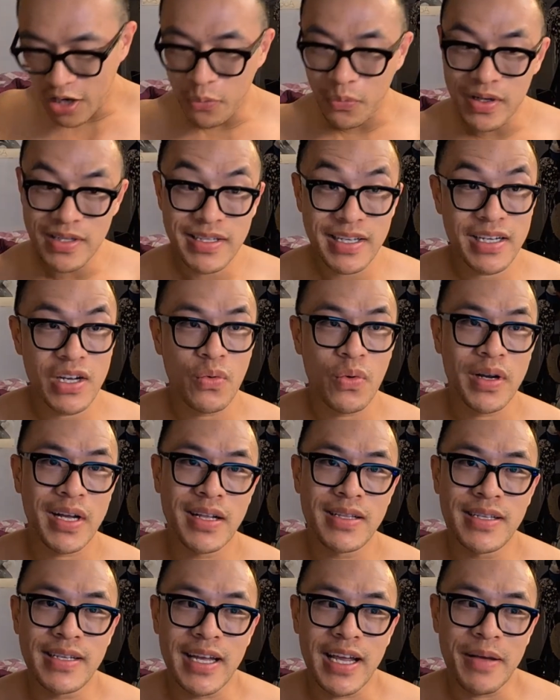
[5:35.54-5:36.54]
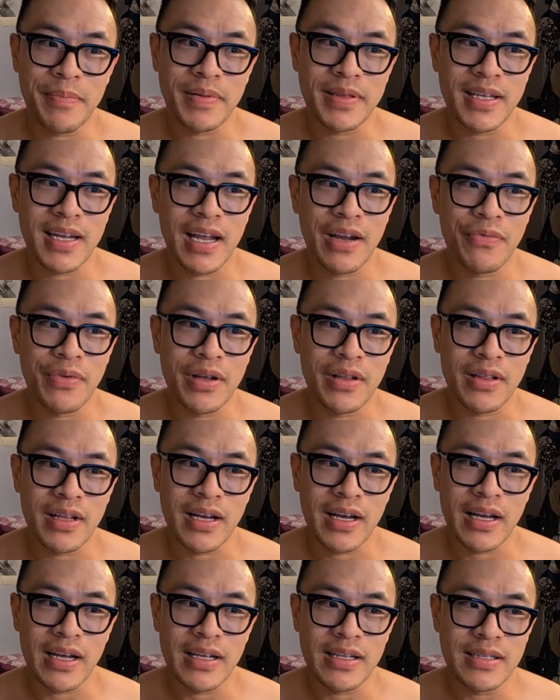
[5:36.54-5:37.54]
was gonna work out today, but then I
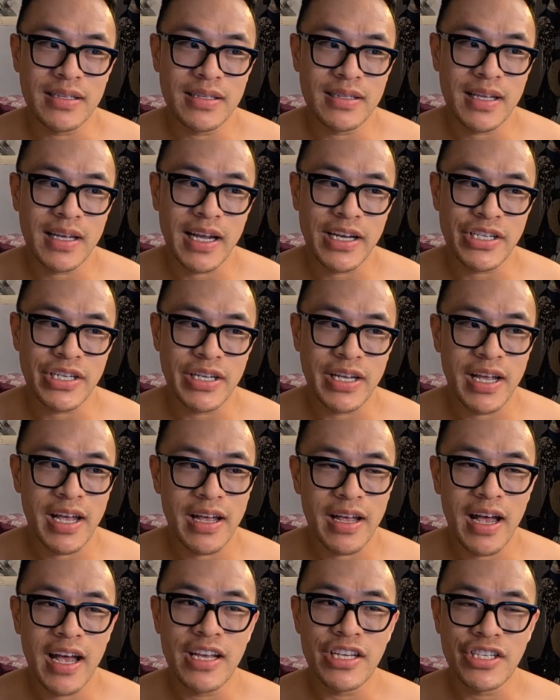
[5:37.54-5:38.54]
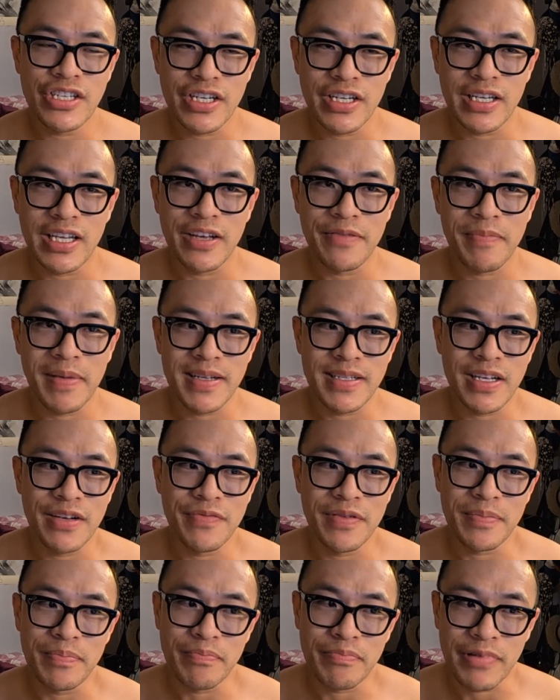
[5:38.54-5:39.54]
realized that I should give
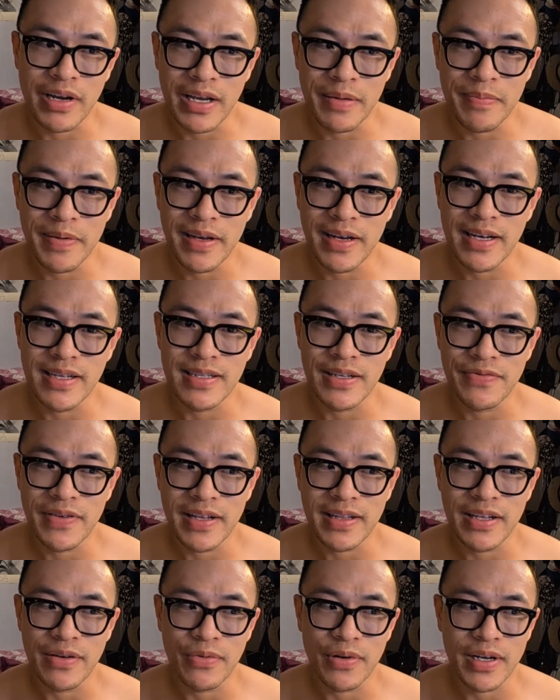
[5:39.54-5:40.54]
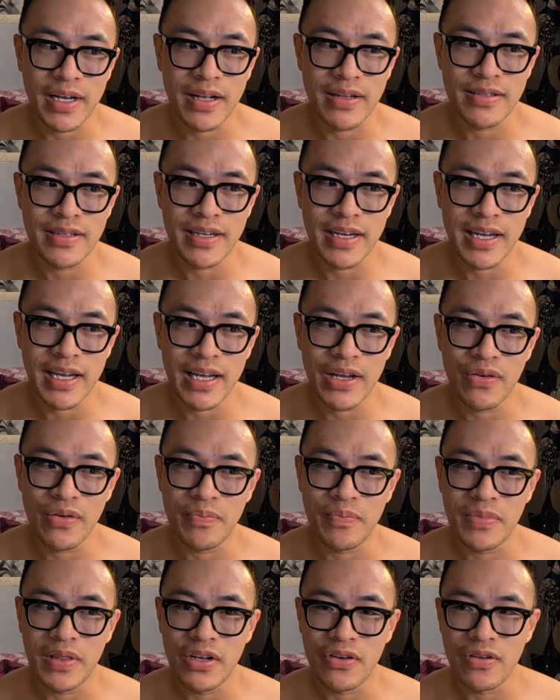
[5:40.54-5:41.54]
myself a break, because if I did work out today,
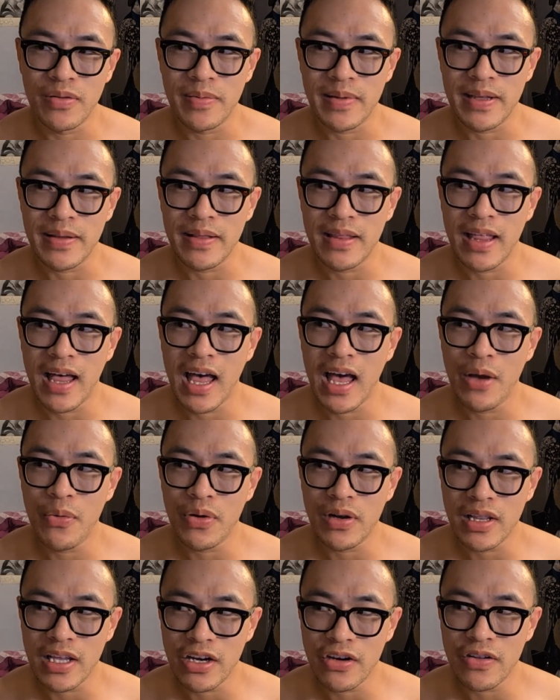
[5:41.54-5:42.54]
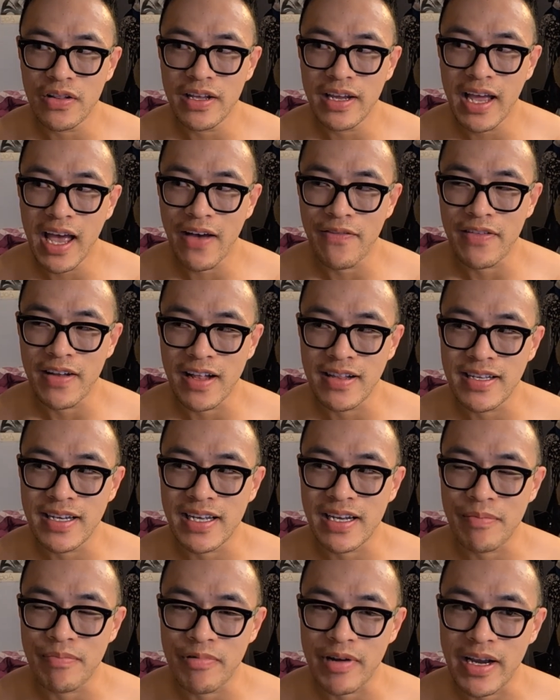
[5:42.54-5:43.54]
I would literally have not
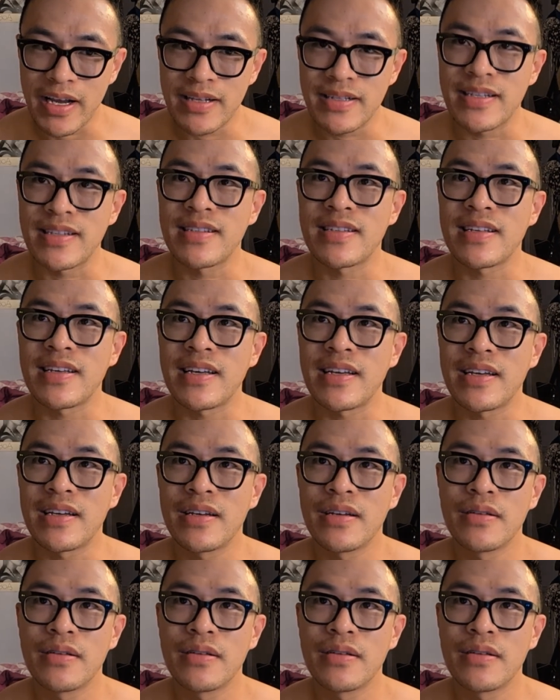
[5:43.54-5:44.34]
taken a break since like